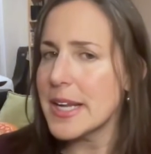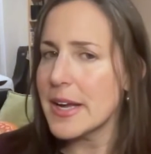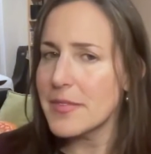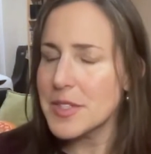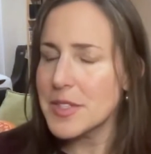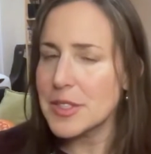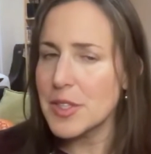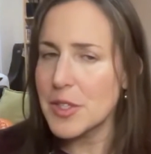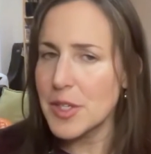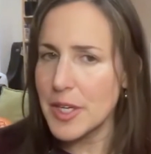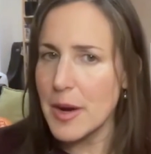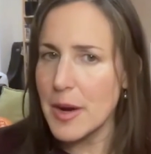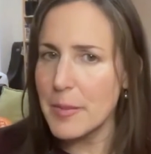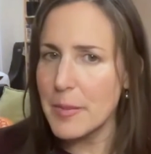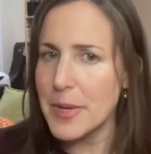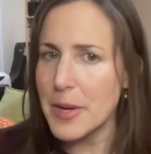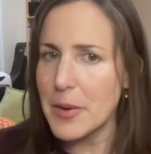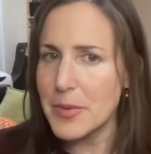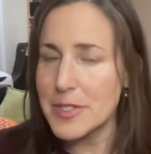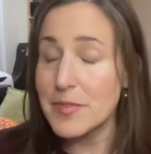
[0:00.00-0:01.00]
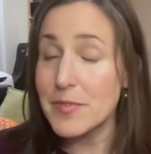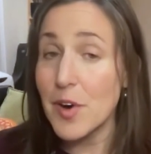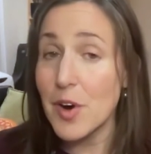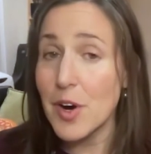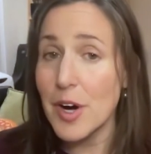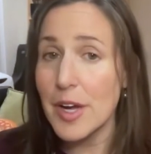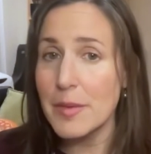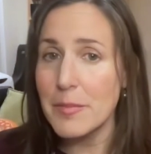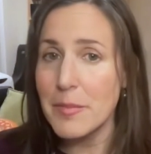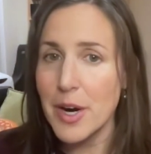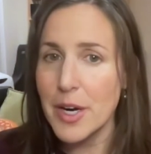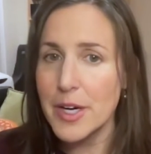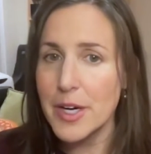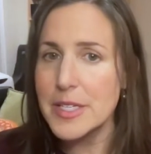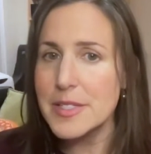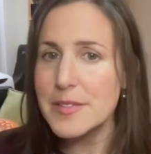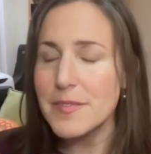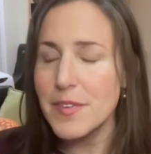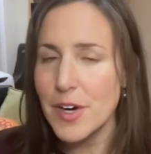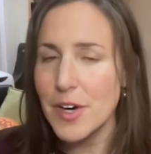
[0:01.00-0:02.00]
I have to look it up. It was
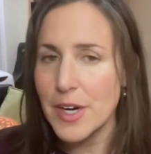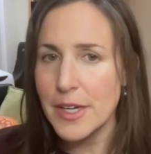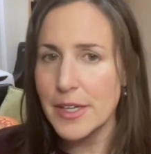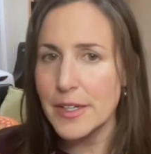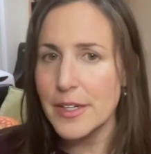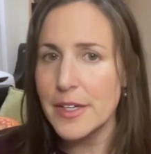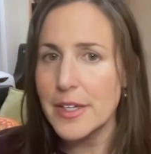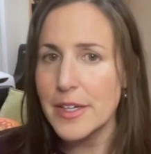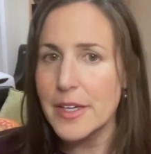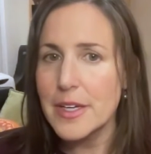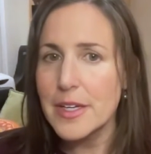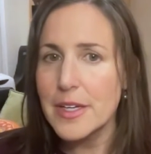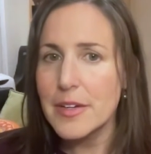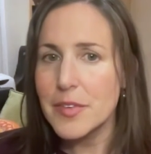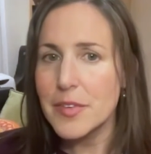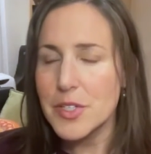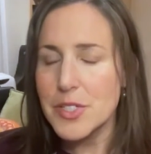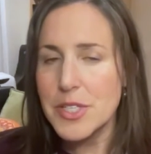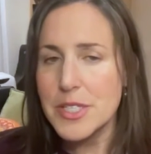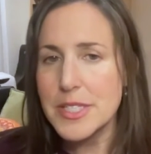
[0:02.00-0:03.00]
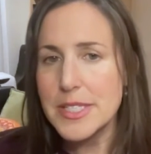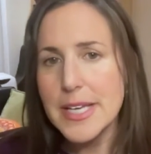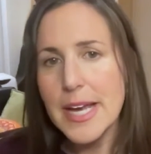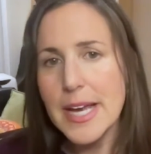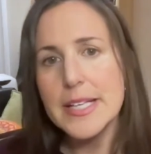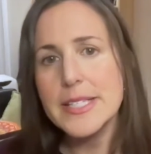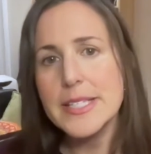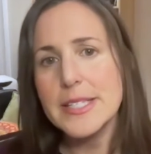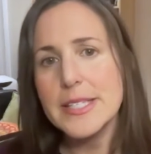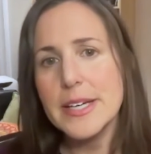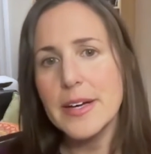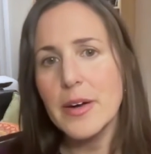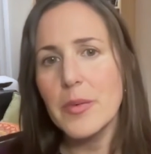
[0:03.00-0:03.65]
Marcus Vaughn versus Tesla.